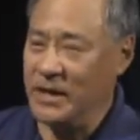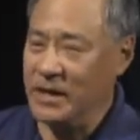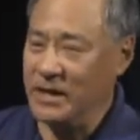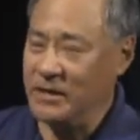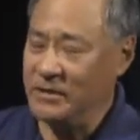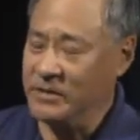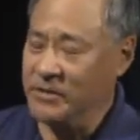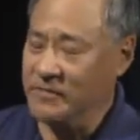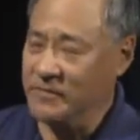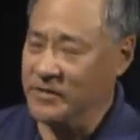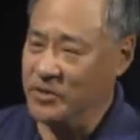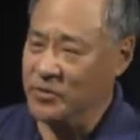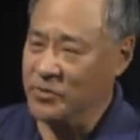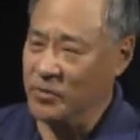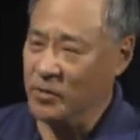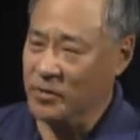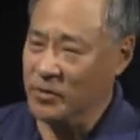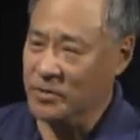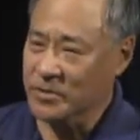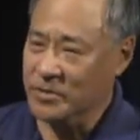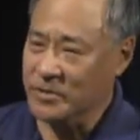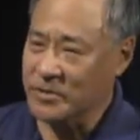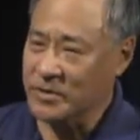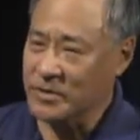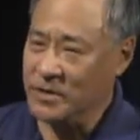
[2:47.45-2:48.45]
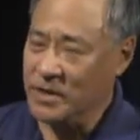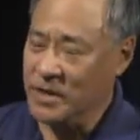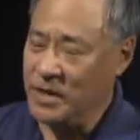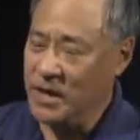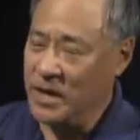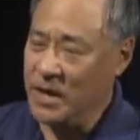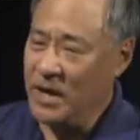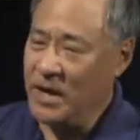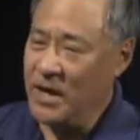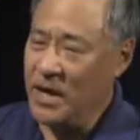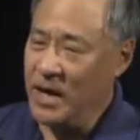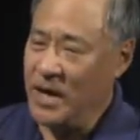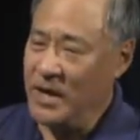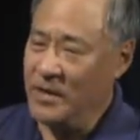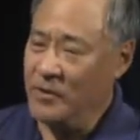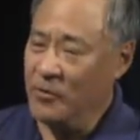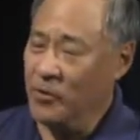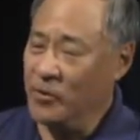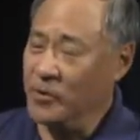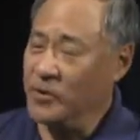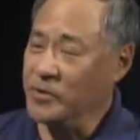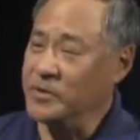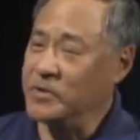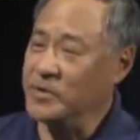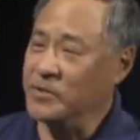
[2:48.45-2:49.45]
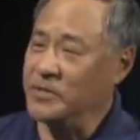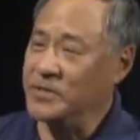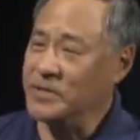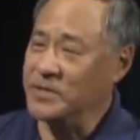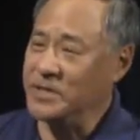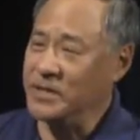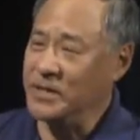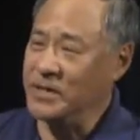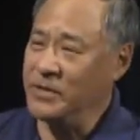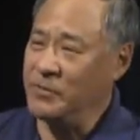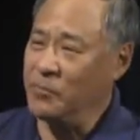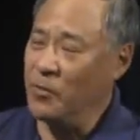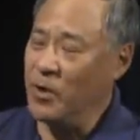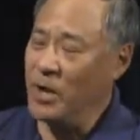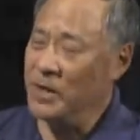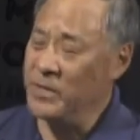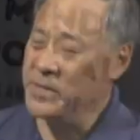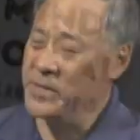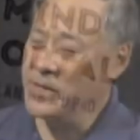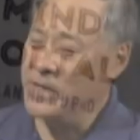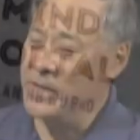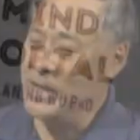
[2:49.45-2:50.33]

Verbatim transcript: individuals in order to see what the